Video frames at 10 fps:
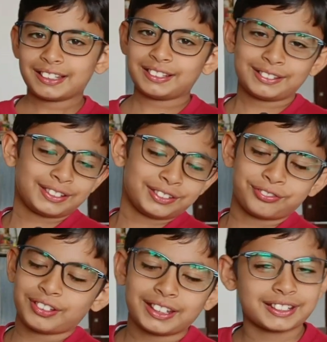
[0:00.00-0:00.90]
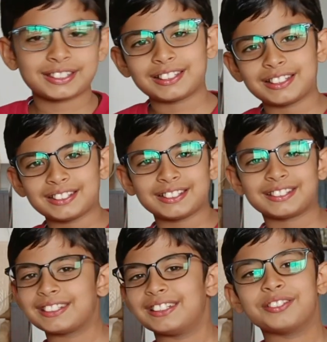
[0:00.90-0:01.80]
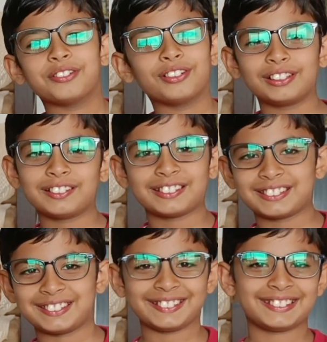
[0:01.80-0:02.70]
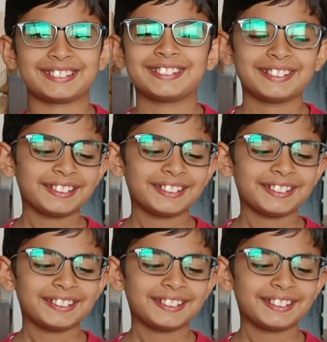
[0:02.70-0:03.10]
and this is very excellent and all those things.